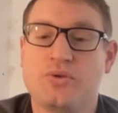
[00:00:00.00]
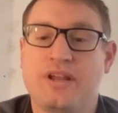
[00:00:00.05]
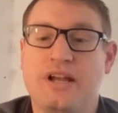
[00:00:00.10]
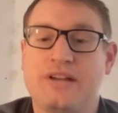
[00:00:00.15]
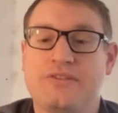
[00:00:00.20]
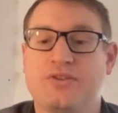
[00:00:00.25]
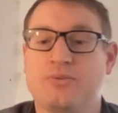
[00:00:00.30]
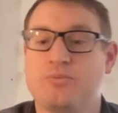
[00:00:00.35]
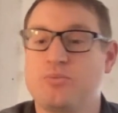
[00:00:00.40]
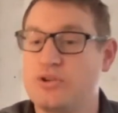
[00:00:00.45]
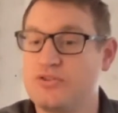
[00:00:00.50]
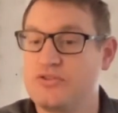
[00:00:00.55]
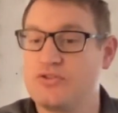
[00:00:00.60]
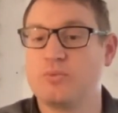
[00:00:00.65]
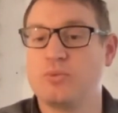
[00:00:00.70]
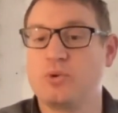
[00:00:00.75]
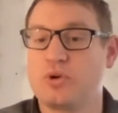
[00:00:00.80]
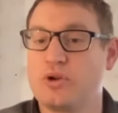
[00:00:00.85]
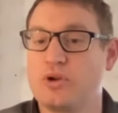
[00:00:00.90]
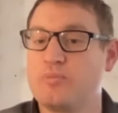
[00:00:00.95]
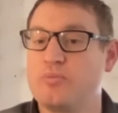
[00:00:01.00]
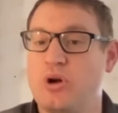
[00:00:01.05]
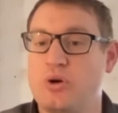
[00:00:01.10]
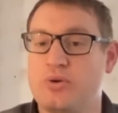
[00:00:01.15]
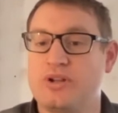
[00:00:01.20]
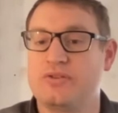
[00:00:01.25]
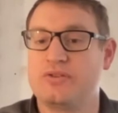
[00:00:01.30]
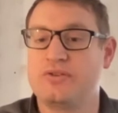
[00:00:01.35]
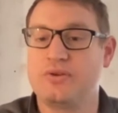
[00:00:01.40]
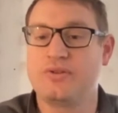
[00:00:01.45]
that's a principal
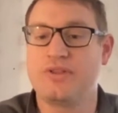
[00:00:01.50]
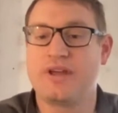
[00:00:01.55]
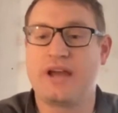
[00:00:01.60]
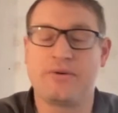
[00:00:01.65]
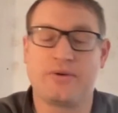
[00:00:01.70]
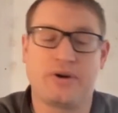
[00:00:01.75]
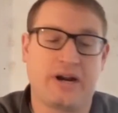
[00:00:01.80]
component to that,